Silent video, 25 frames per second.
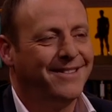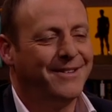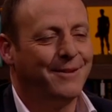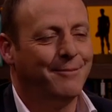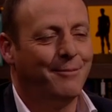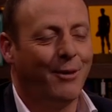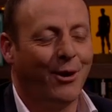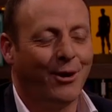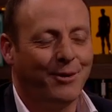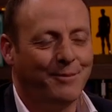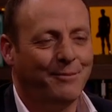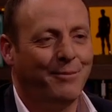
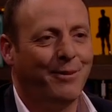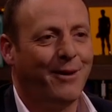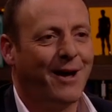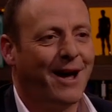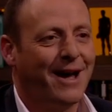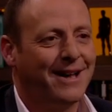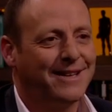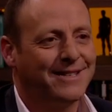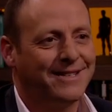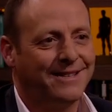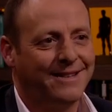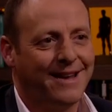The modern
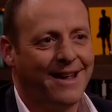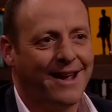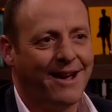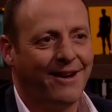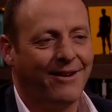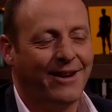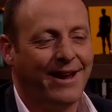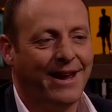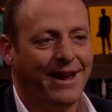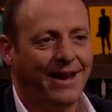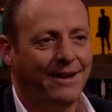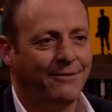players
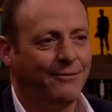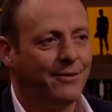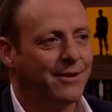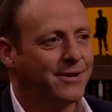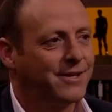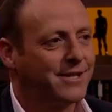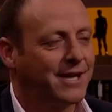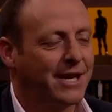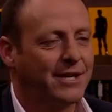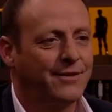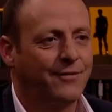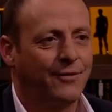now hit
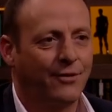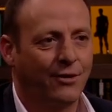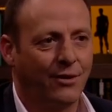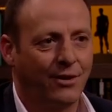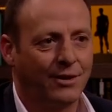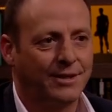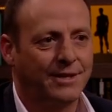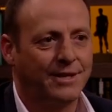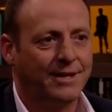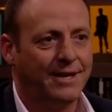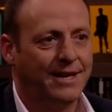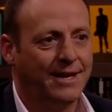with such
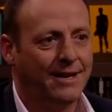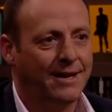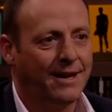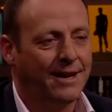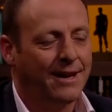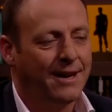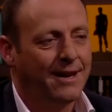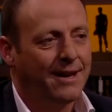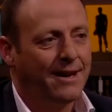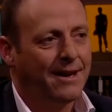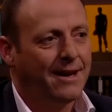ferocity,